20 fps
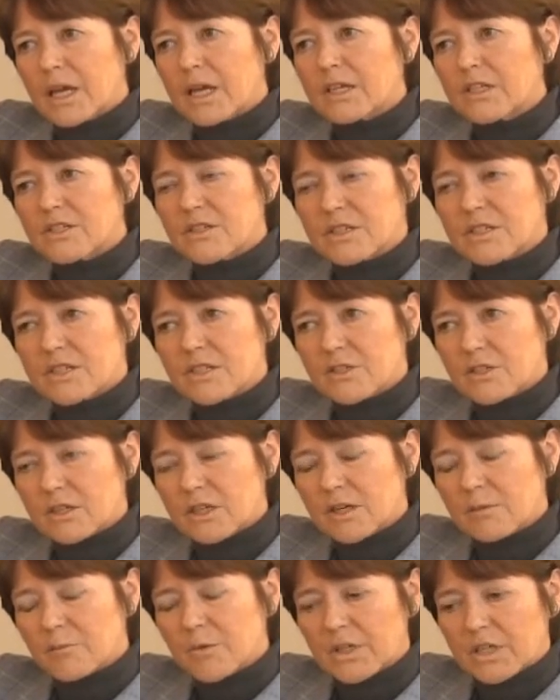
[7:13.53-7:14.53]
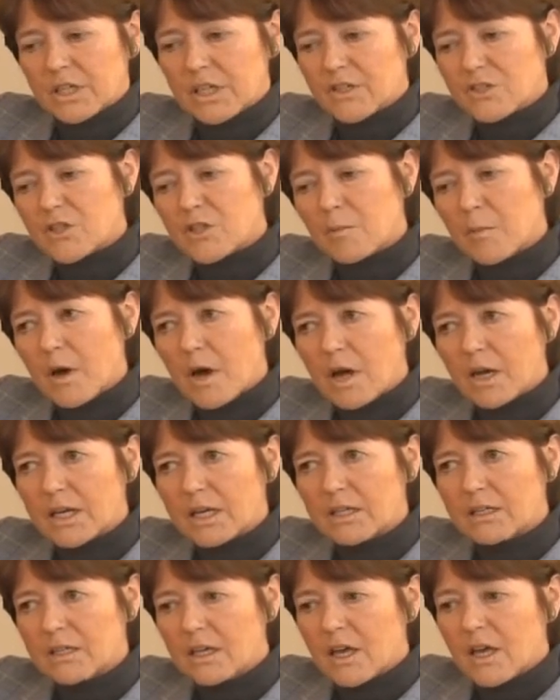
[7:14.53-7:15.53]
into the city, bringing into the
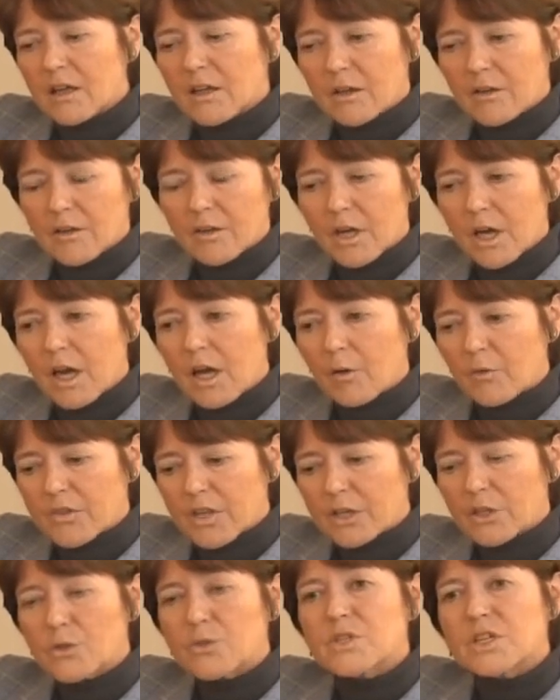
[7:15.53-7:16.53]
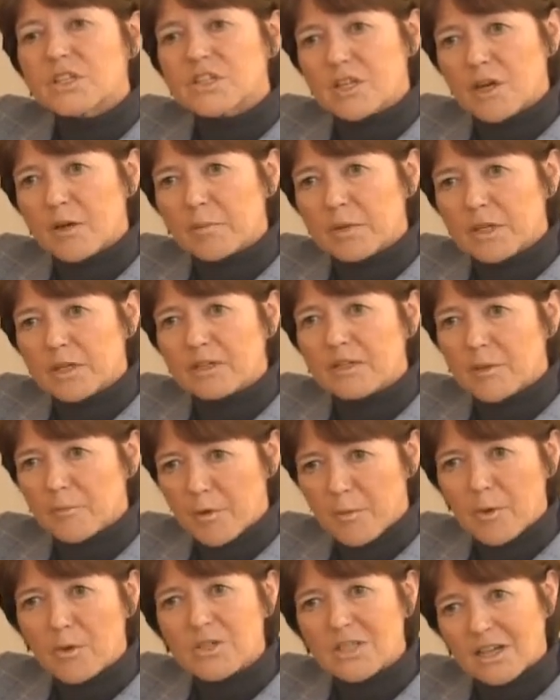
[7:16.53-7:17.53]
market, they're using Dublin, they're
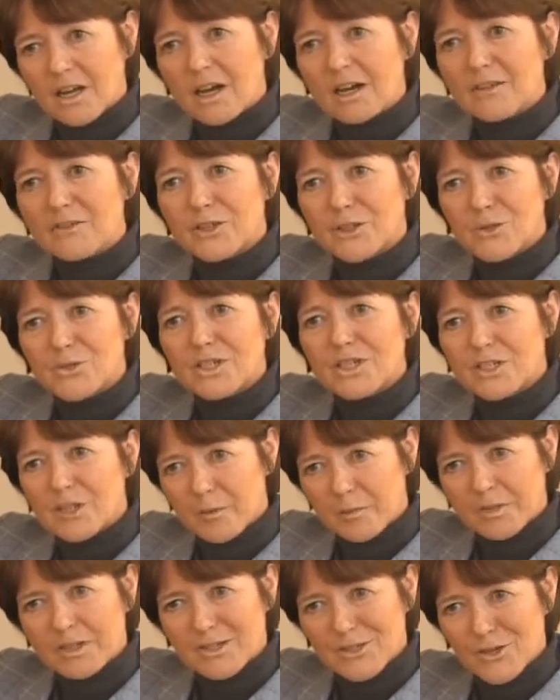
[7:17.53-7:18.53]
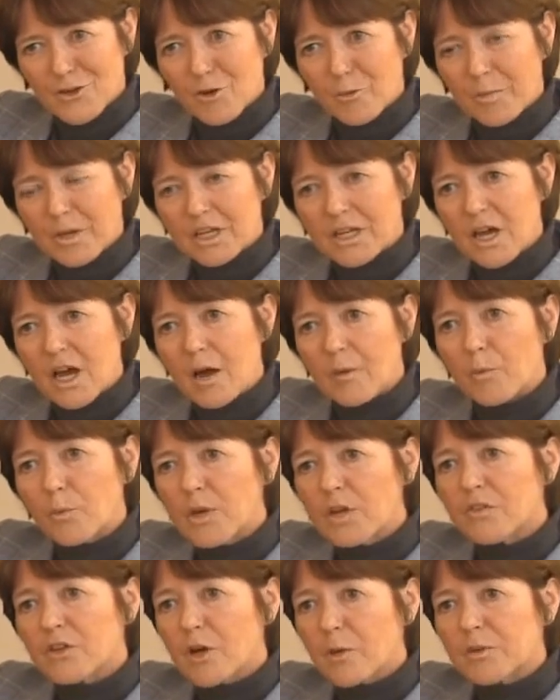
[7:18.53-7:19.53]
promoting Ireland, they're using Dublin as a European hub.
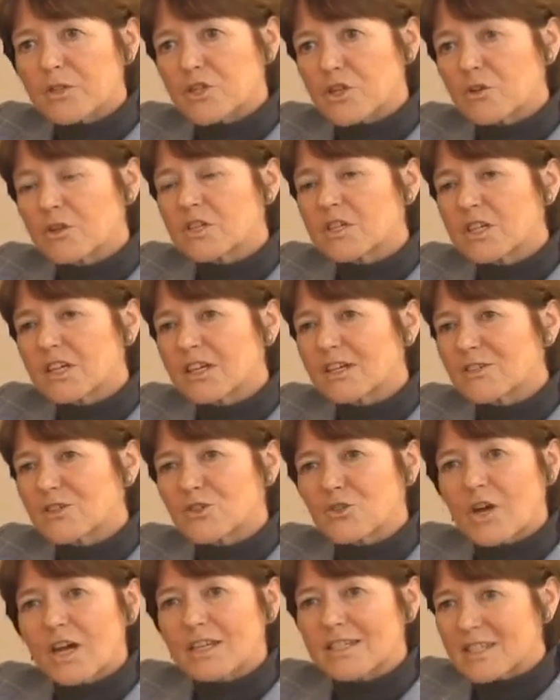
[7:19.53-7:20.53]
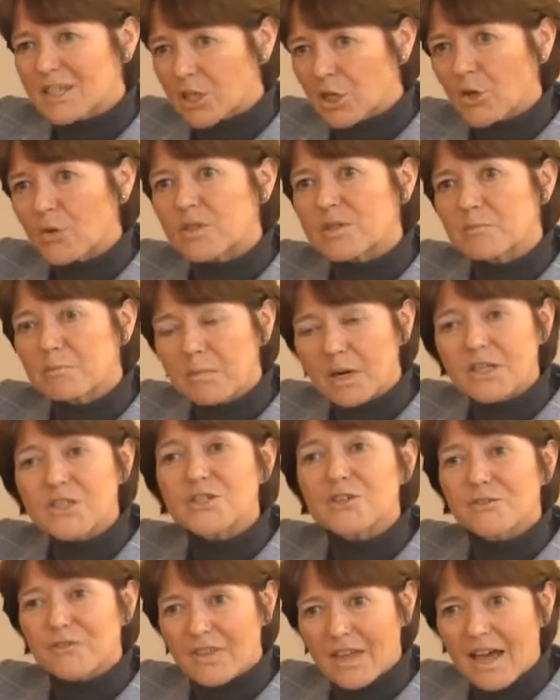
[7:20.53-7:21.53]
We have an opportunity to try and secure as
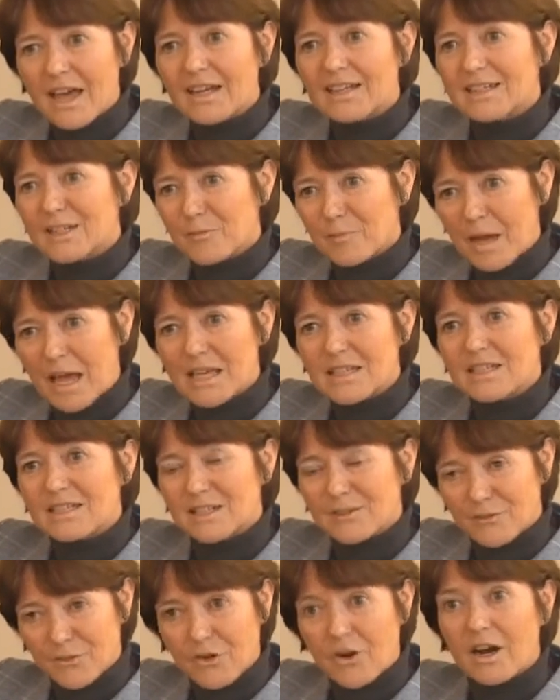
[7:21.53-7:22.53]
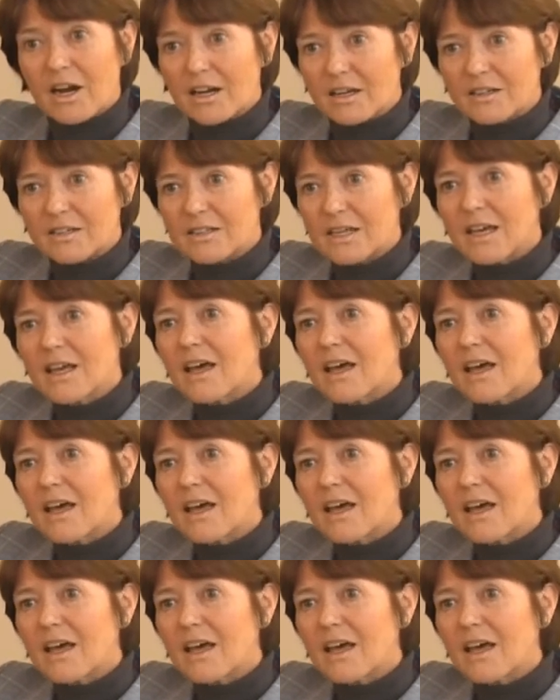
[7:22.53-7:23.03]
much of that capacity for Ireland.